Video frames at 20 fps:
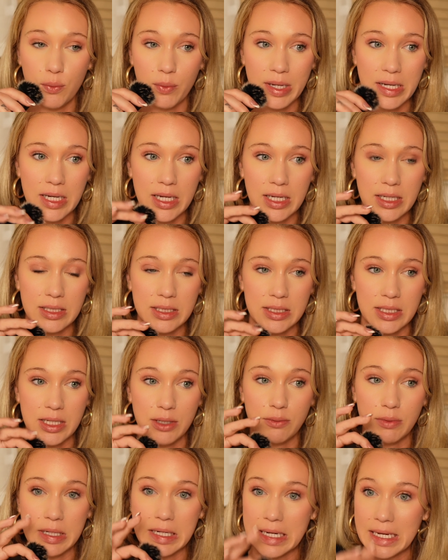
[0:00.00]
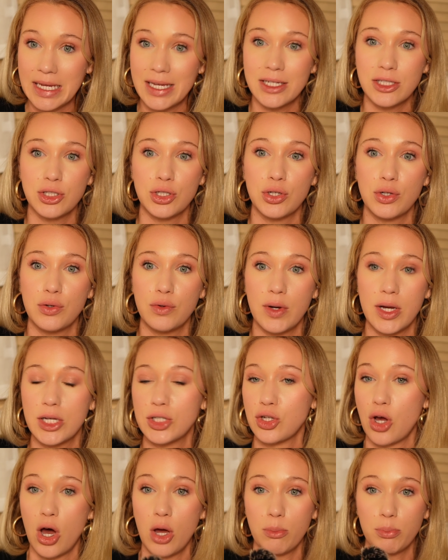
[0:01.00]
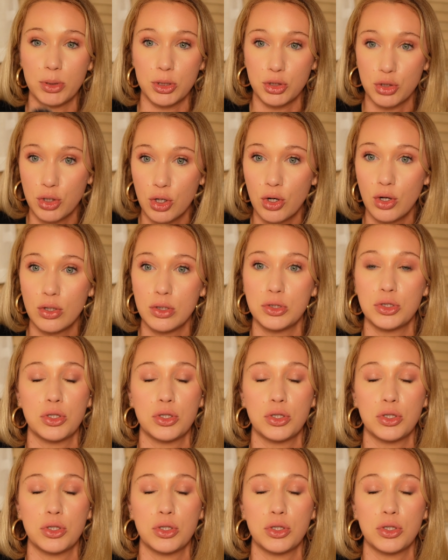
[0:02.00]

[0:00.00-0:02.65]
We see Rhaenys, who is on patrol,